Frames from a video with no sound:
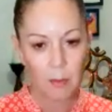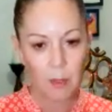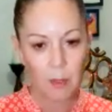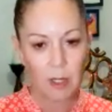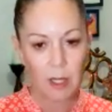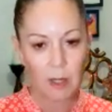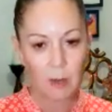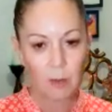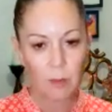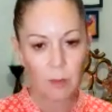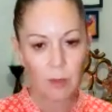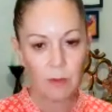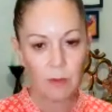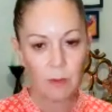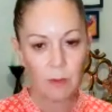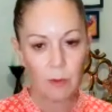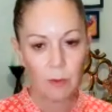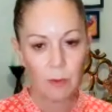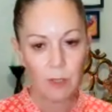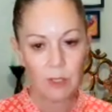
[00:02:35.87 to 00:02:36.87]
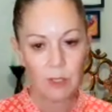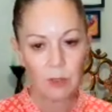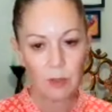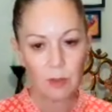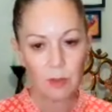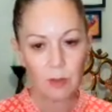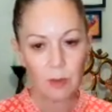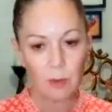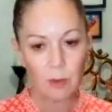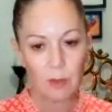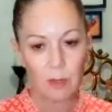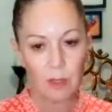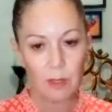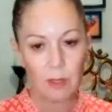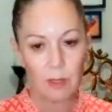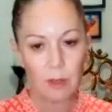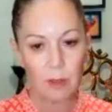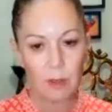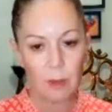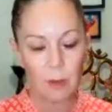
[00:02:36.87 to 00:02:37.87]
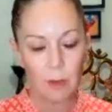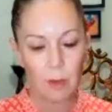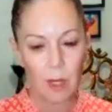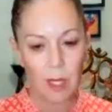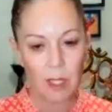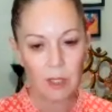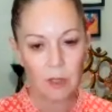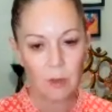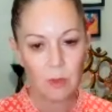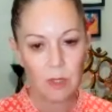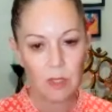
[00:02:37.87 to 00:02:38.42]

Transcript: But before we do, as